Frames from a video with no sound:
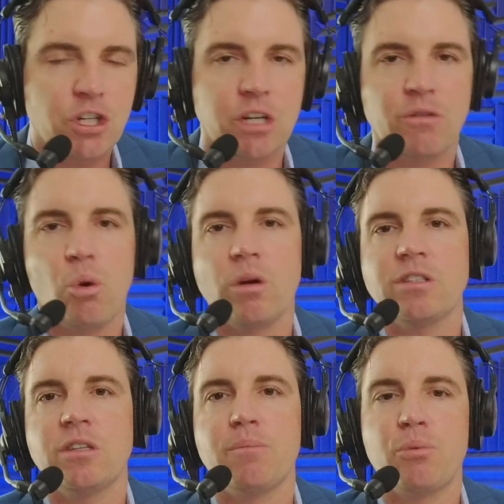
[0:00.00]
And of course,
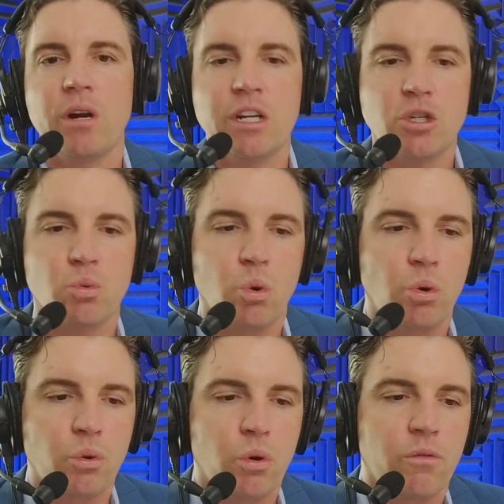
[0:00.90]
the British world
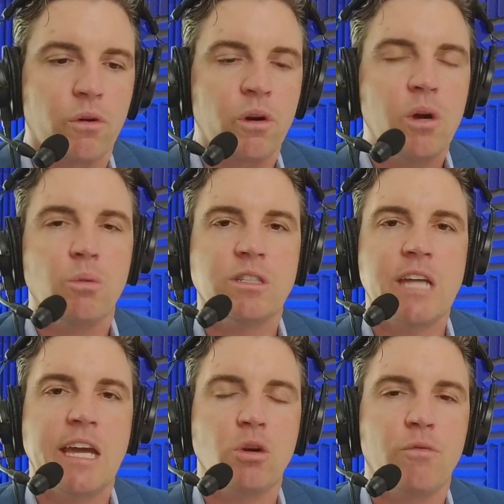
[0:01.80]
order was
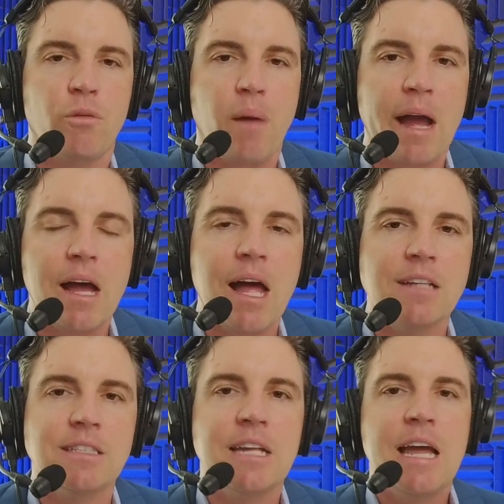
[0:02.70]
taken over by us.